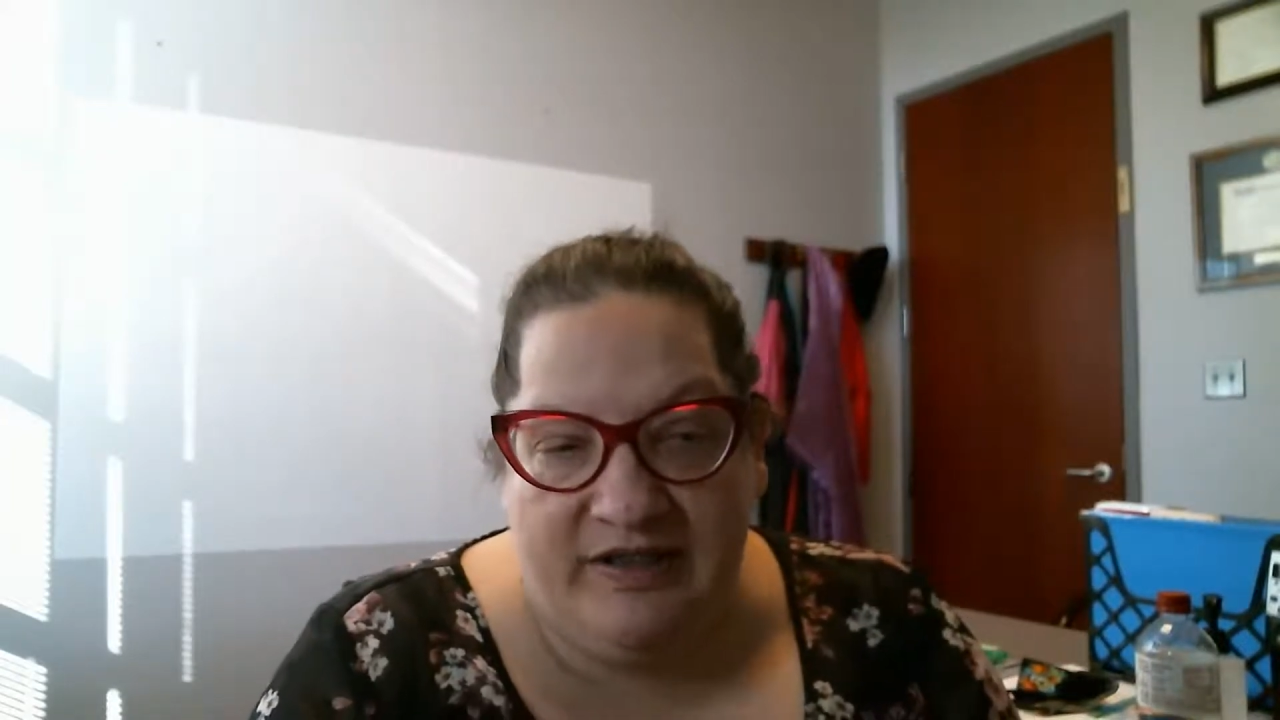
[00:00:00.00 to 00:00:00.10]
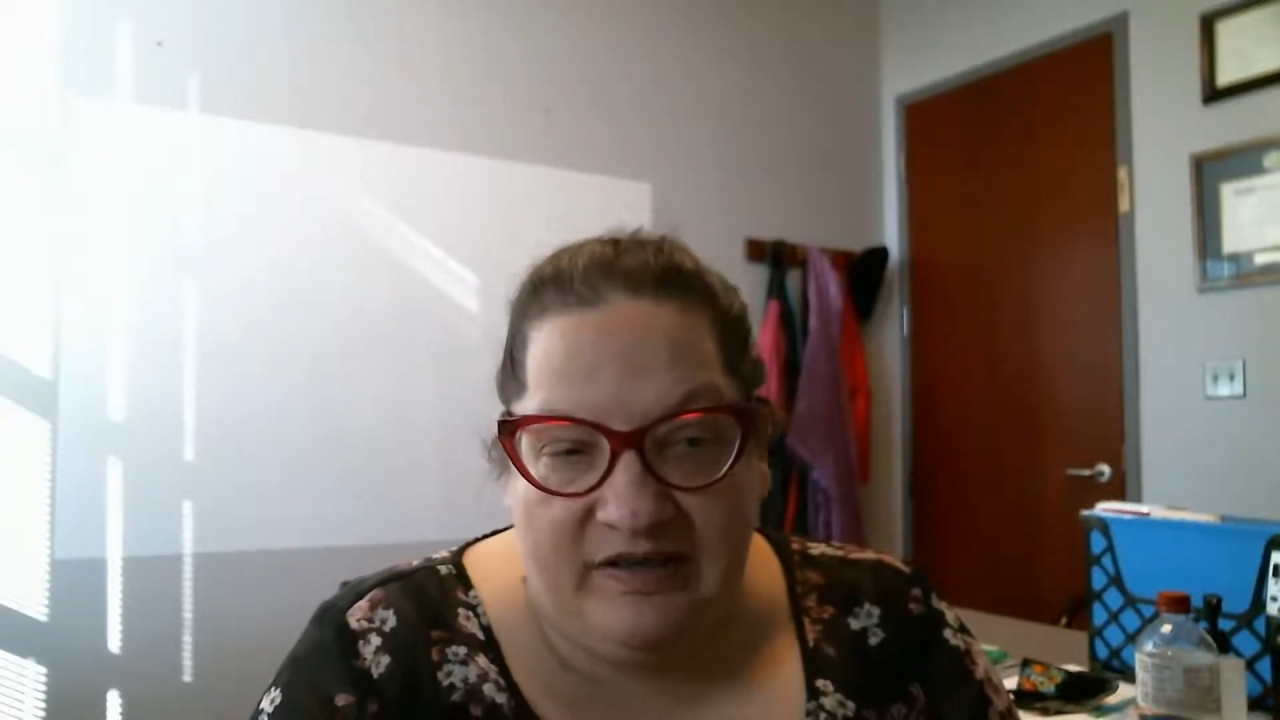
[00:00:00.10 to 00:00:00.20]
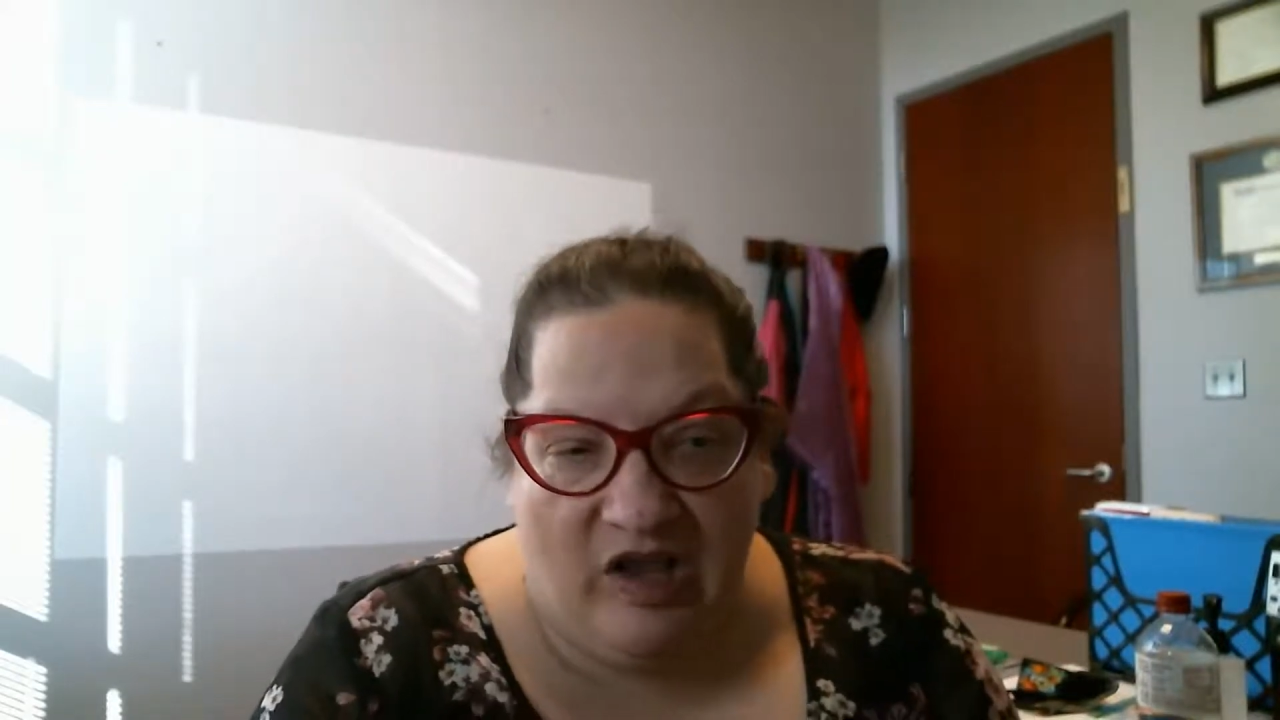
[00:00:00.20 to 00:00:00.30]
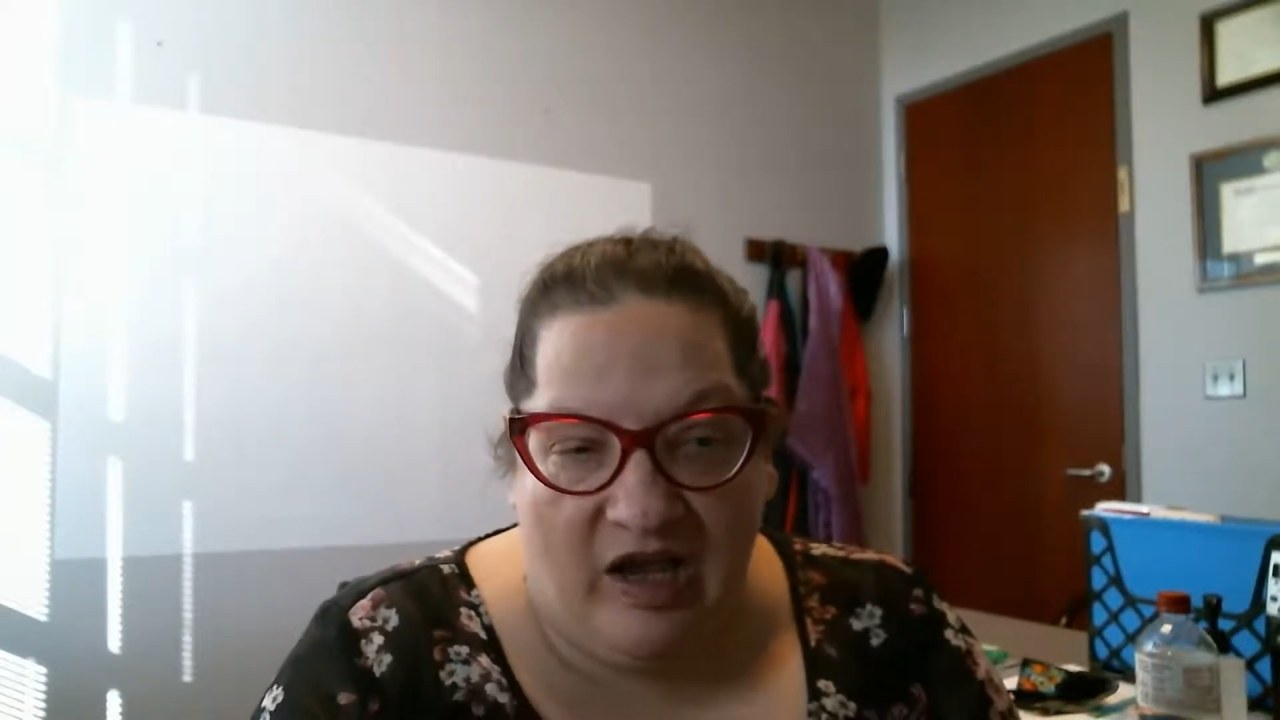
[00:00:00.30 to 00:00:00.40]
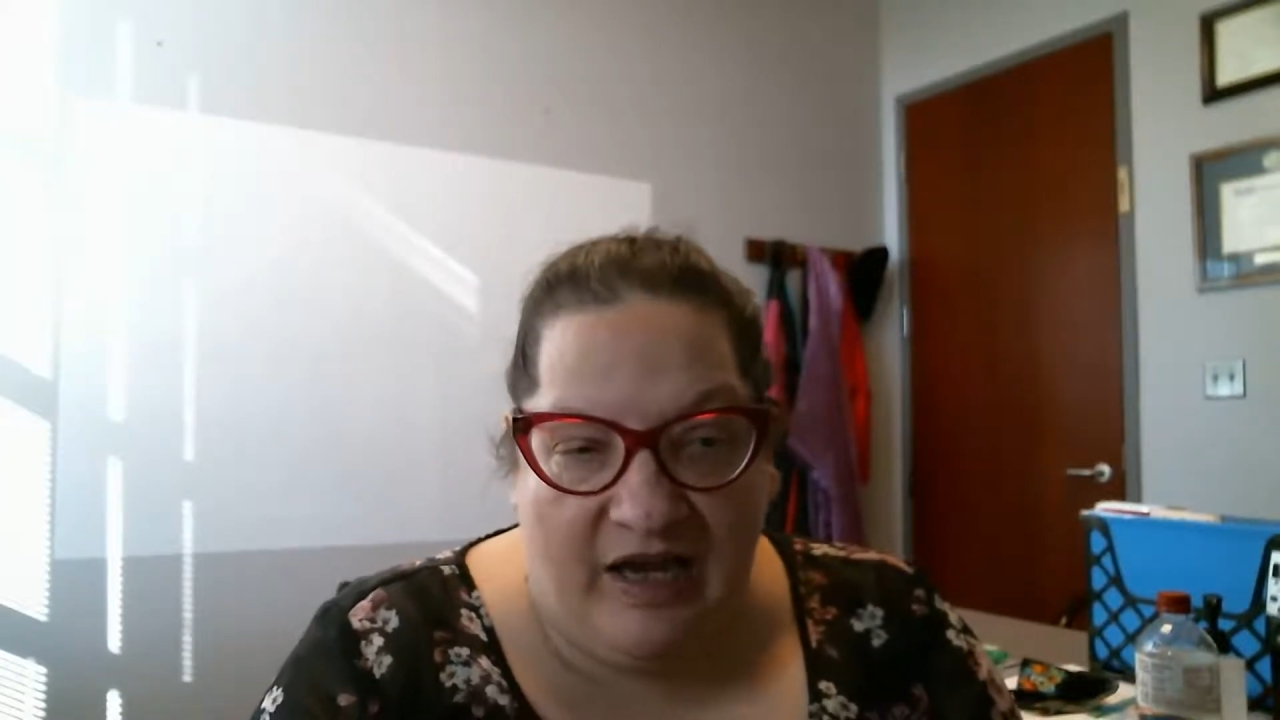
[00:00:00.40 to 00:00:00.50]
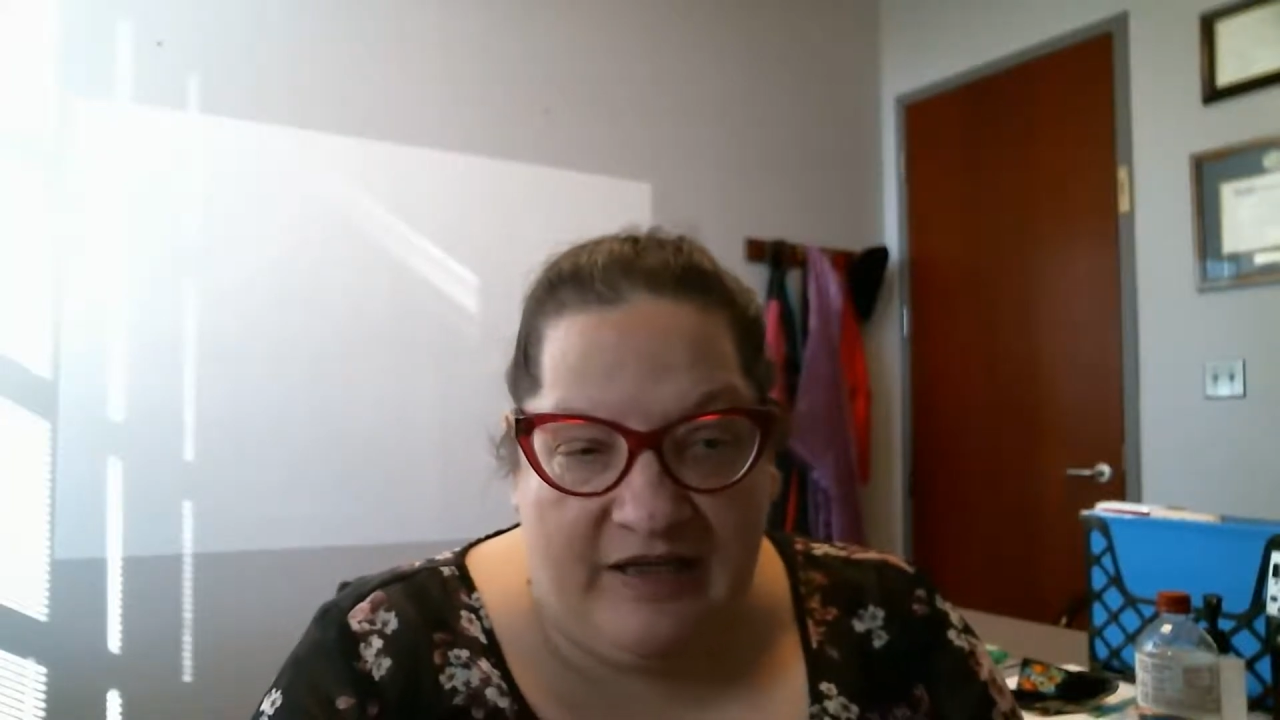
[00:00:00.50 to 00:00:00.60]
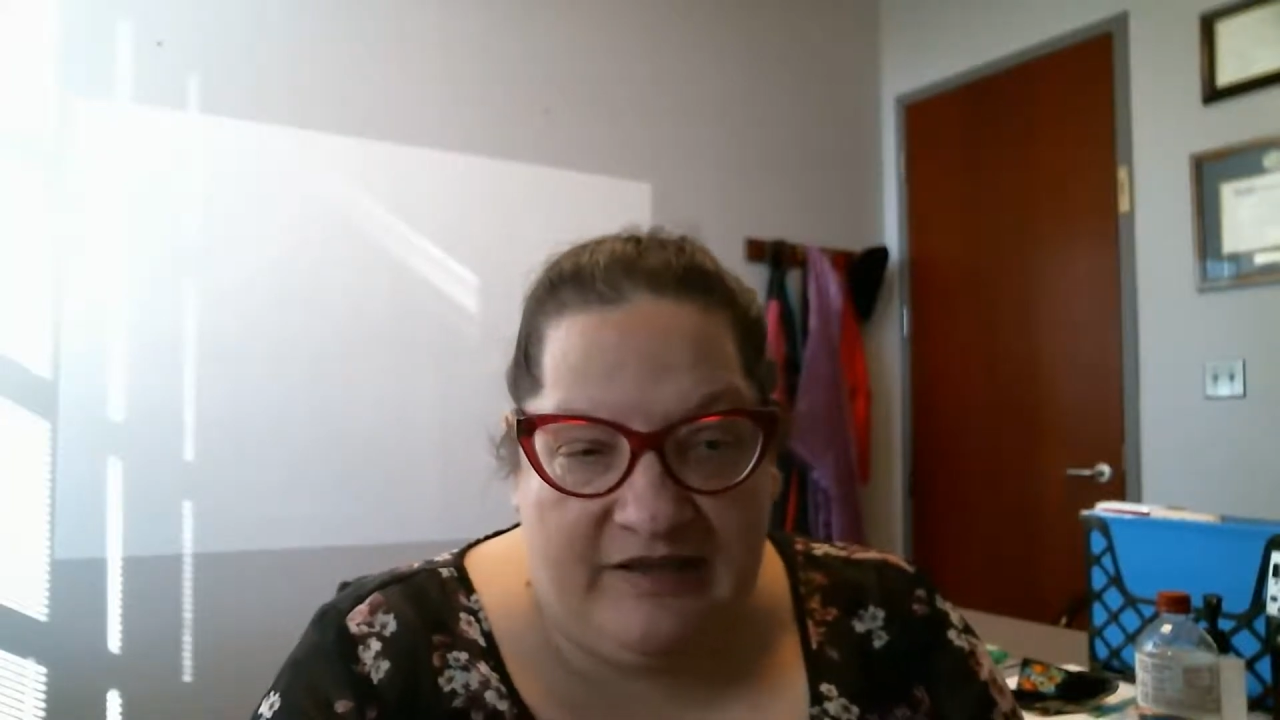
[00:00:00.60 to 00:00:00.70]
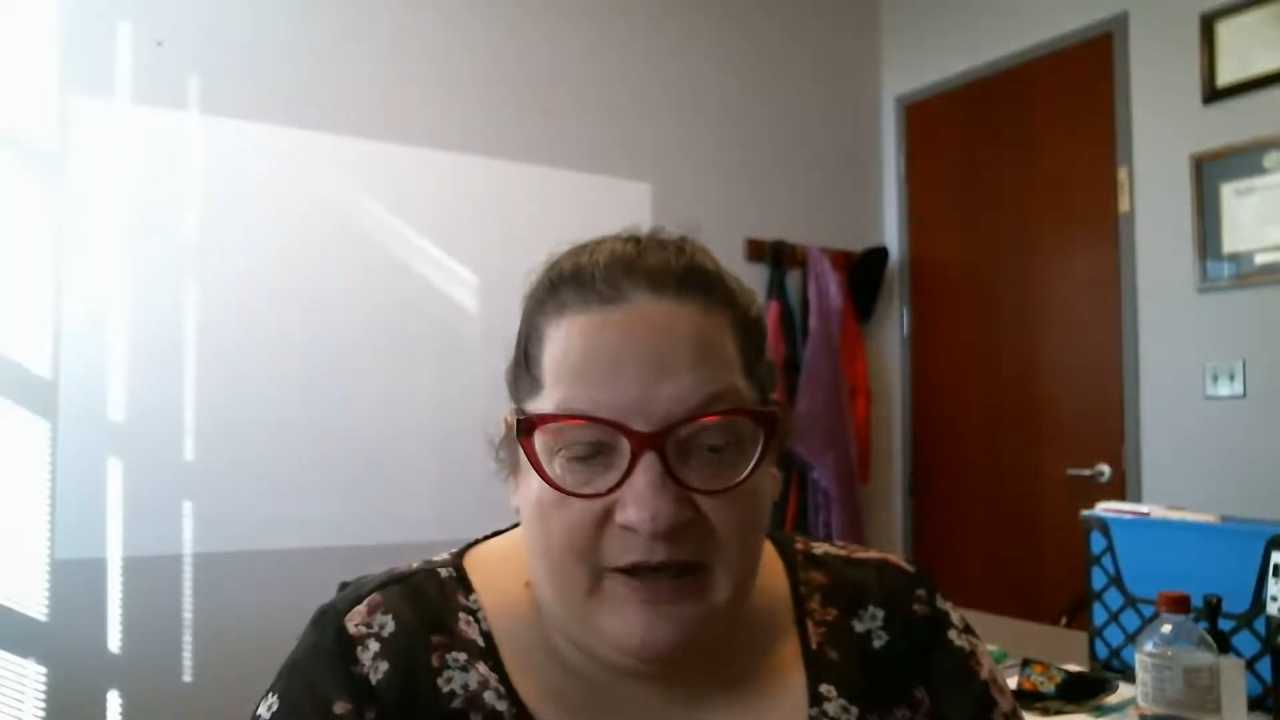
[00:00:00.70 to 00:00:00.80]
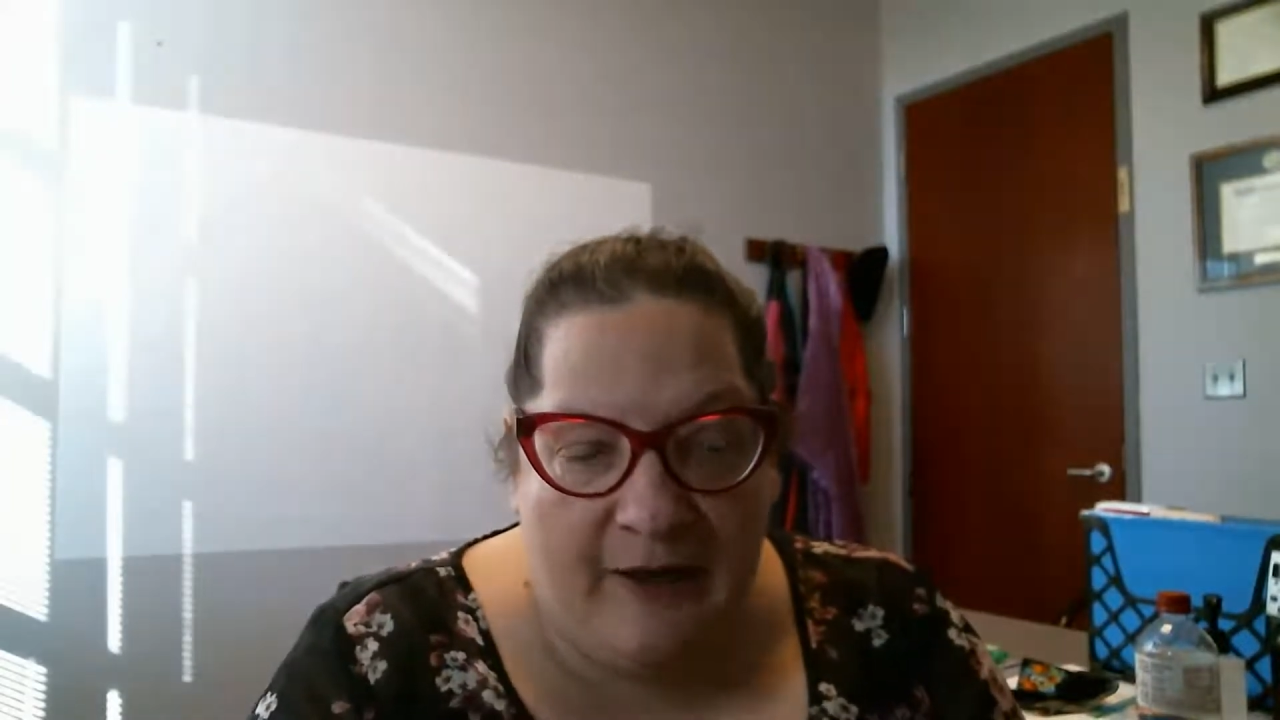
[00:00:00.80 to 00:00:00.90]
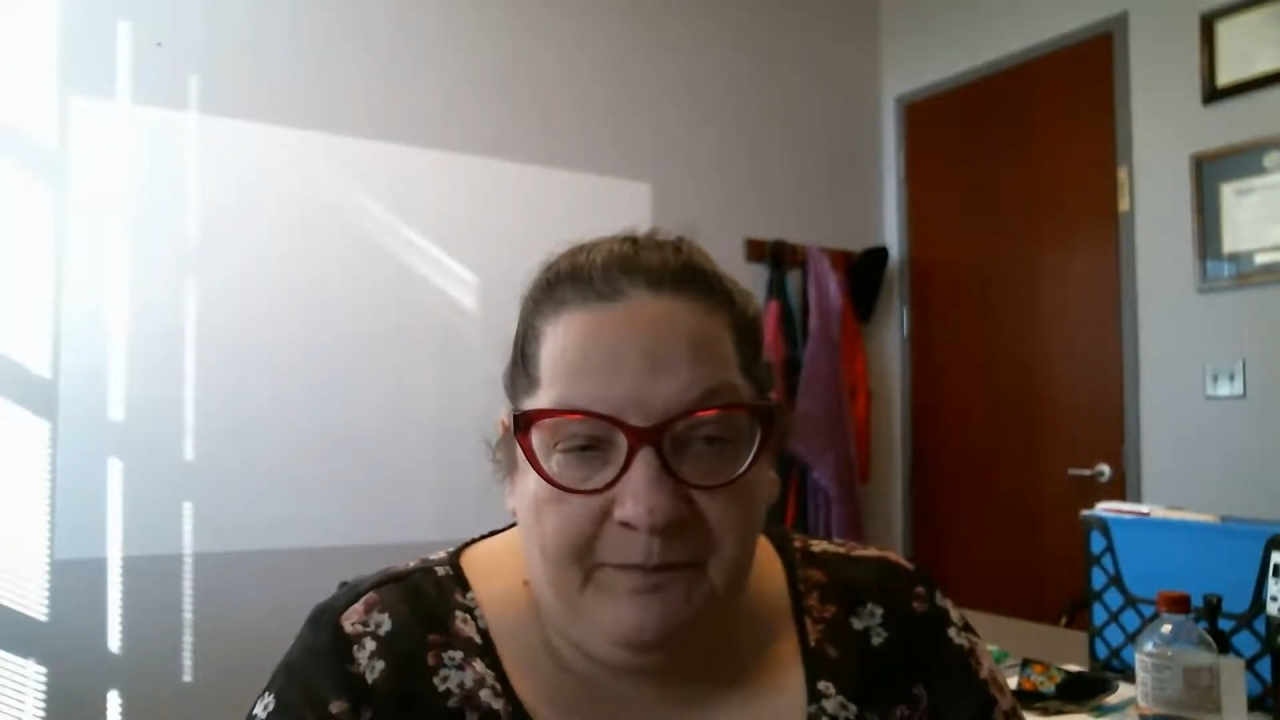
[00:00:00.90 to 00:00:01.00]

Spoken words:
slides